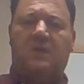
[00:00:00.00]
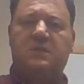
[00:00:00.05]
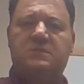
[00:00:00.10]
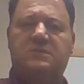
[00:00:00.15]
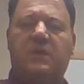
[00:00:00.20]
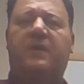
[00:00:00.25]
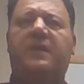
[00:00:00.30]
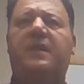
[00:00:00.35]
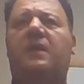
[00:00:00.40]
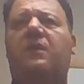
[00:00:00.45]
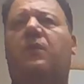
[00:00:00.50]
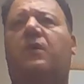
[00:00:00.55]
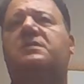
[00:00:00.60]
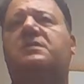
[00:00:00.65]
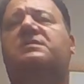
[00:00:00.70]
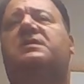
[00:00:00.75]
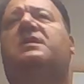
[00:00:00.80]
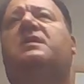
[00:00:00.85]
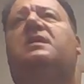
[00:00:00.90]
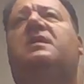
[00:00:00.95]
So in other
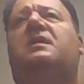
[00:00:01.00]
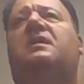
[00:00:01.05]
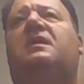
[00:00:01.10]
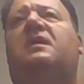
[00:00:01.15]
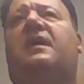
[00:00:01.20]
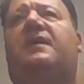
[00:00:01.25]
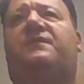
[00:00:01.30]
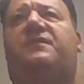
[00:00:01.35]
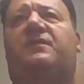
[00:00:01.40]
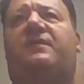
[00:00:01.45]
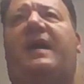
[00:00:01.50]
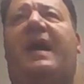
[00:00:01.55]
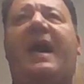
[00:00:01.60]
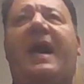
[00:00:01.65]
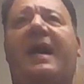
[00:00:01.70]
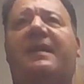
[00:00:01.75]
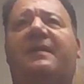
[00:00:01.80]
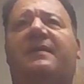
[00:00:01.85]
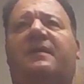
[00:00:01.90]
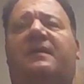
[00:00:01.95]
words, if you
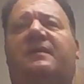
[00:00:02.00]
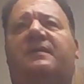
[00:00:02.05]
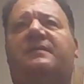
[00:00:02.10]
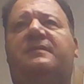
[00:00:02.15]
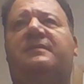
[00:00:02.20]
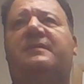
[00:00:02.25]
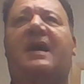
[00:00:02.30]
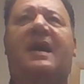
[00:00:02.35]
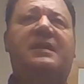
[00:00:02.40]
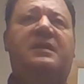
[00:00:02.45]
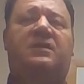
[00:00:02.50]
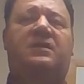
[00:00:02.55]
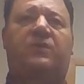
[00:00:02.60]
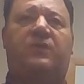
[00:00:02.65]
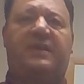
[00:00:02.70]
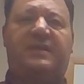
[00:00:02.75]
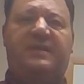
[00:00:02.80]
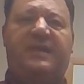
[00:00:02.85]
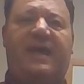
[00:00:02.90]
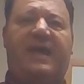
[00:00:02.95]
had a
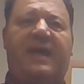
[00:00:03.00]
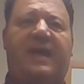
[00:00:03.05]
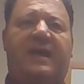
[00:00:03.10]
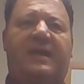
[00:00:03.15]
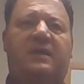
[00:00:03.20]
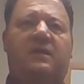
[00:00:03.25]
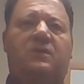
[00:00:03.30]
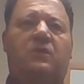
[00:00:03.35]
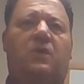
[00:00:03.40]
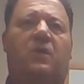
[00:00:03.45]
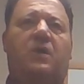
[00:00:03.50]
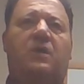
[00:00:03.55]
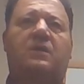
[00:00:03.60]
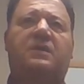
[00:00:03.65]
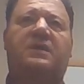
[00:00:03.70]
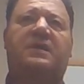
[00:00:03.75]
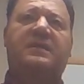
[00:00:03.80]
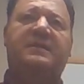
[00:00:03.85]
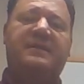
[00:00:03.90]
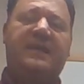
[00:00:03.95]
90-degree day,
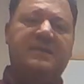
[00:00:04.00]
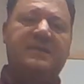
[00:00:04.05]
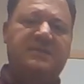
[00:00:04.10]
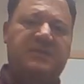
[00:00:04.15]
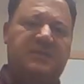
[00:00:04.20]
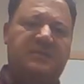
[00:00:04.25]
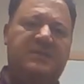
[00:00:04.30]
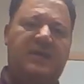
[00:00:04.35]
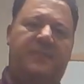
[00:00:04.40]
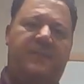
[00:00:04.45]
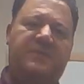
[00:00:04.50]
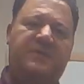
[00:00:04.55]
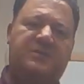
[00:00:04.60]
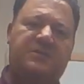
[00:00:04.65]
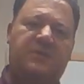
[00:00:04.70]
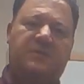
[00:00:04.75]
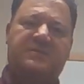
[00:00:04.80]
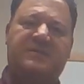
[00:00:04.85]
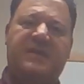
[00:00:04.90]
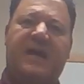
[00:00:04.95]
your condensing
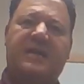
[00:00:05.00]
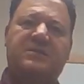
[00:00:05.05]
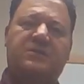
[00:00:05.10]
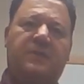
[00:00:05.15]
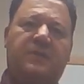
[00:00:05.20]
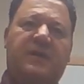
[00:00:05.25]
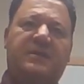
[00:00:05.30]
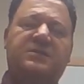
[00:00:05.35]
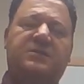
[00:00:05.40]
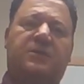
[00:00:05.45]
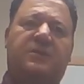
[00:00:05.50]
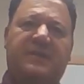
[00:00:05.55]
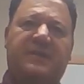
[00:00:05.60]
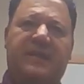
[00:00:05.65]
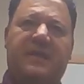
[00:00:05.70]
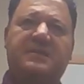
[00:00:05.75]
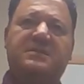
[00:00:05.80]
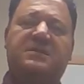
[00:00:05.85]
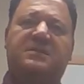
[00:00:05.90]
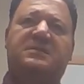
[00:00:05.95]
temperature, saturation or
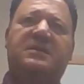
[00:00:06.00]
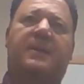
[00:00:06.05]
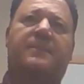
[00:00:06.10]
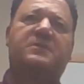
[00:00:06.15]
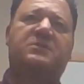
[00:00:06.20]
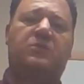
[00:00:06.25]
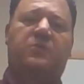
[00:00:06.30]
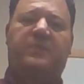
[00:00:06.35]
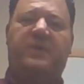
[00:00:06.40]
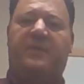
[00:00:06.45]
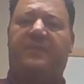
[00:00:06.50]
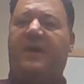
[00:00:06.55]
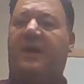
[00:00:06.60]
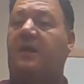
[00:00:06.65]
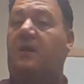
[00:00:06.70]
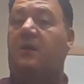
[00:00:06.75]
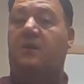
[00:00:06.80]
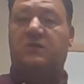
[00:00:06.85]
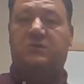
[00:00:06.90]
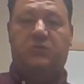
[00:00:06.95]
condensing temperature would be about
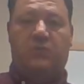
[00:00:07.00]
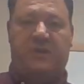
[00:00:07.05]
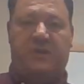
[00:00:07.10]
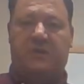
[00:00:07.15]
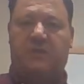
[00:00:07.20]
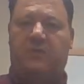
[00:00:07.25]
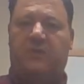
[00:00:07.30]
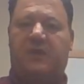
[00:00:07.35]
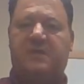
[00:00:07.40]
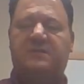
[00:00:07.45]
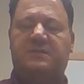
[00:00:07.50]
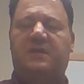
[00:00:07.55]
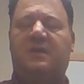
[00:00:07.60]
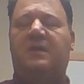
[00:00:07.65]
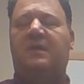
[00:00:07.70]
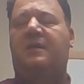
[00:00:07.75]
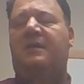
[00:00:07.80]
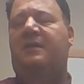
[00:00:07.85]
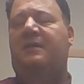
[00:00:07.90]
120 degrees.